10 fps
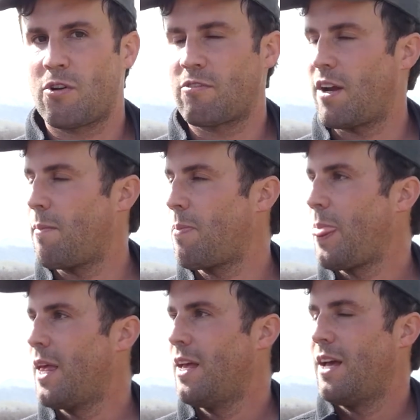program,
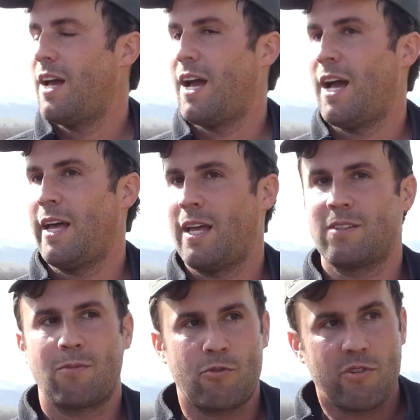and
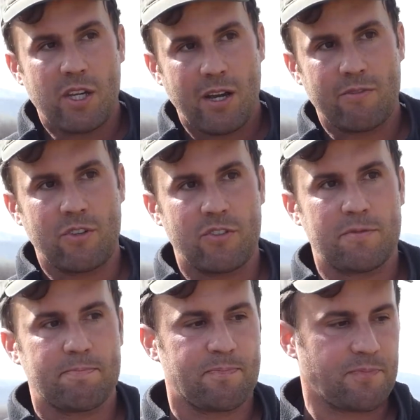some tree covers.